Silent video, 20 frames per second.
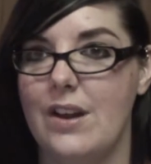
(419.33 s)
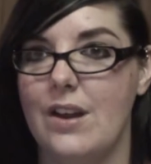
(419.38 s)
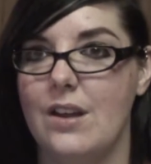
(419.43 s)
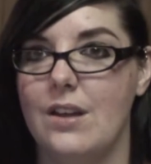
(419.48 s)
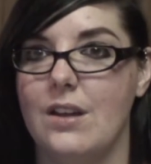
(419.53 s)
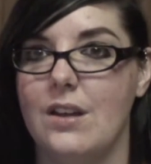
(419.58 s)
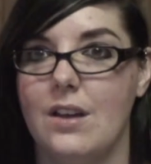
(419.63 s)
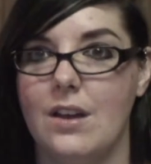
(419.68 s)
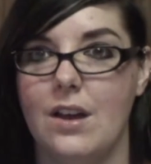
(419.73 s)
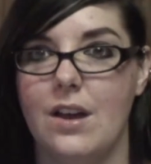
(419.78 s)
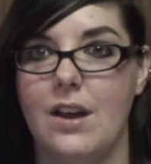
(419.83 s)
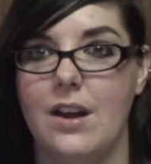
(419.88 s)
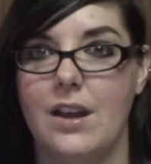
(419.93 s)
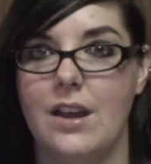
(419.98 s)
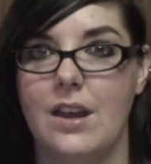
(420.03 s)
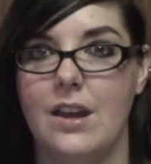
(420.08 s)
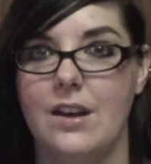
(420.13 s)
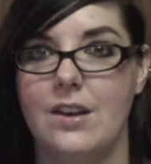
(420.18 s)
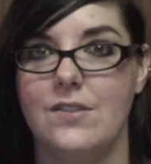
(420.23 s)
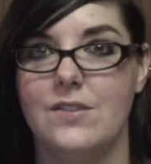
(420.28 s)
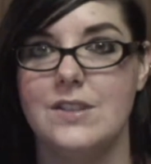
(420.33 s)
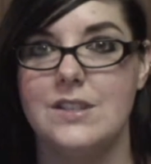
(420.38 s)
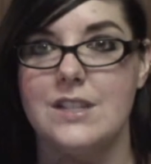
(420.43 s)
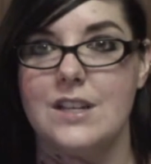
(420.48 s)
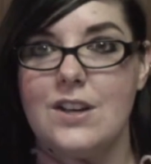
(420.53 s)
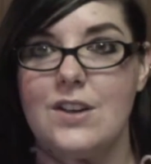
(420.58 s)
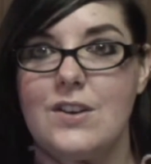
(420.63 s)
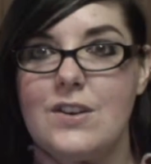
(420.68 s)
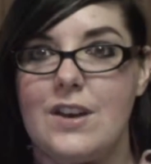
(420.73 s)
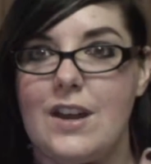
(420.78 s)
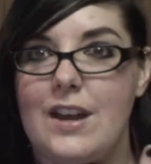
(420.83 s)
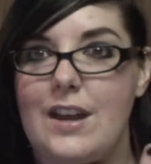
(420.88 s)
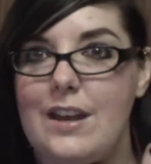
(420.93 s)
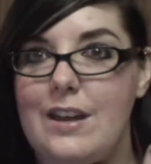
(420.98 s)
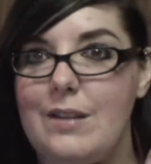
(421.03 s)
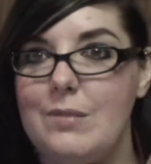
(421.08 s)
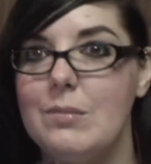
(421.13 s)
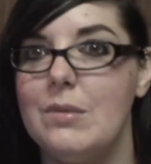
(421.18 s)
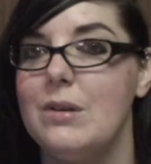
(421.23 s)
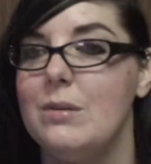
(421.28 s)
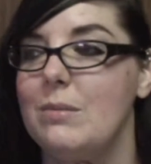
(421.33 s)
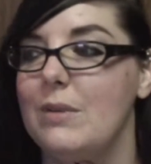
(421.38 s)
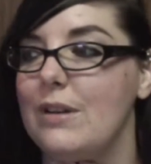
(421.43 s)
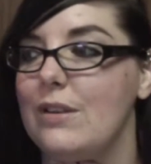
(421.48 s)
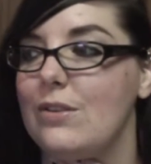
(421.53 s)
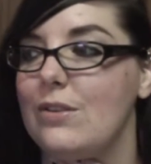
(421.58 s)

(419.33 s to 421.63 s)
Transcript: God, I can't even say her name. My